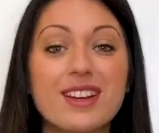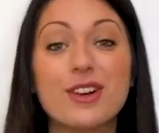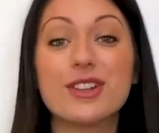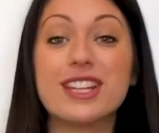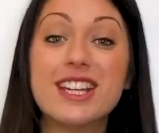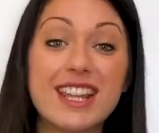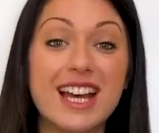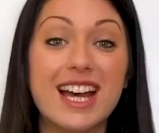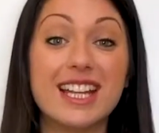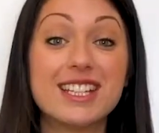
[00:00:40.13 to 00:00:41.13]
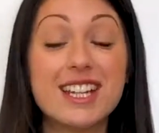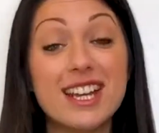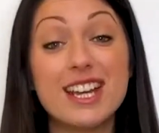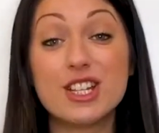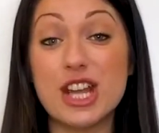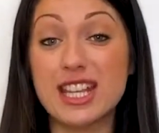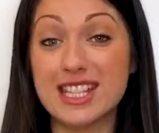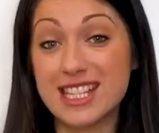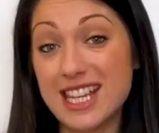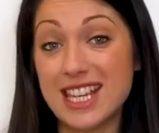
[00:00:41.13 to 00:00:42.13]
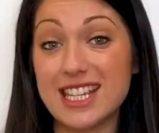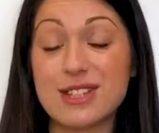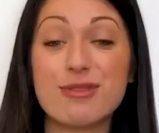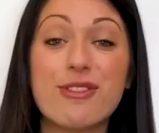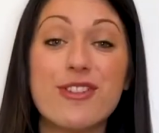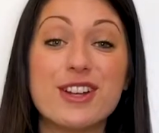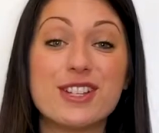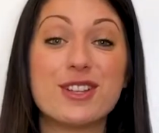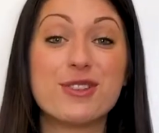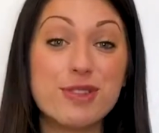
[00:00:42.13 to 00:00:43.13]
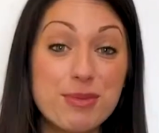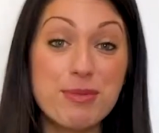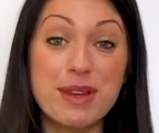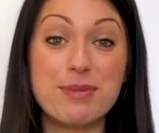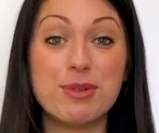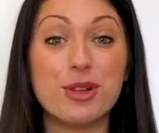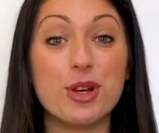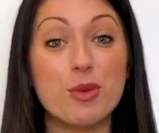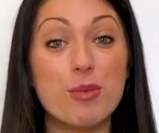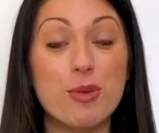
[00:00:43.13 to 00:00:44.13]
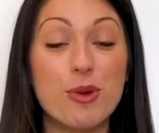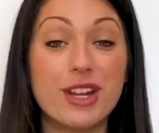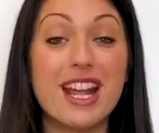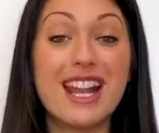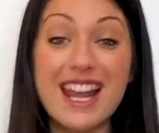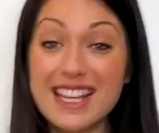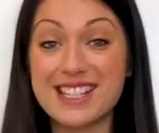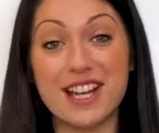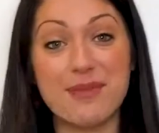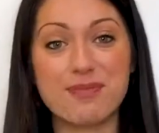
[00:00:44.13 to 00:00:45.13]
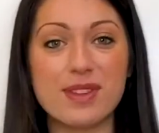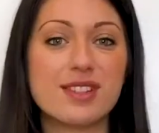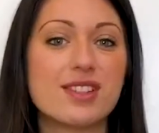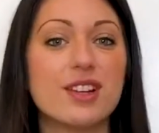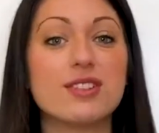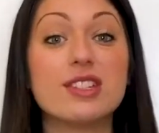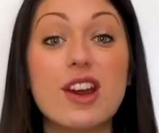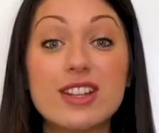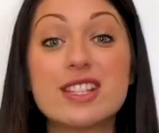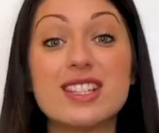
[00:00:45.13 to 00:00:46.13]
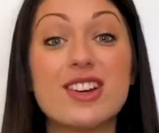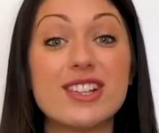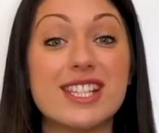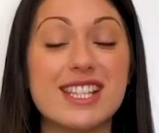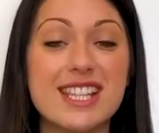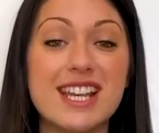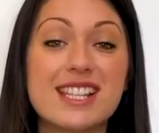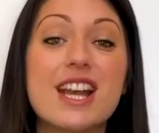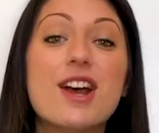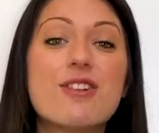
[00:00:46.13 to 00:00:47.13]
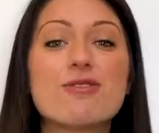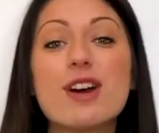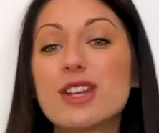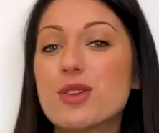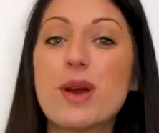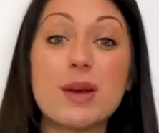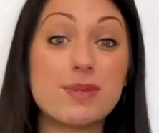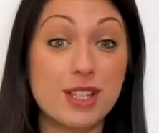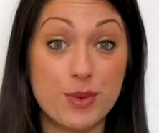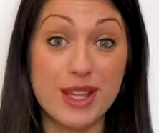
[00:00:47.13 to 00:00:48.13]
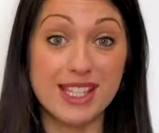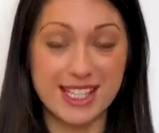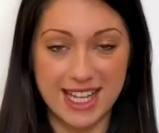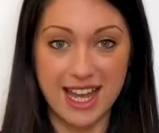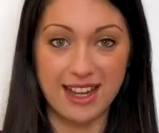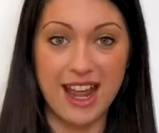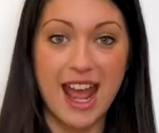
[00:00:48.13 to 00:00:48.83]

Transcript: On the other hand, Gen Zs refer to the group of people who were born later, so 1996 right the way up to 2010,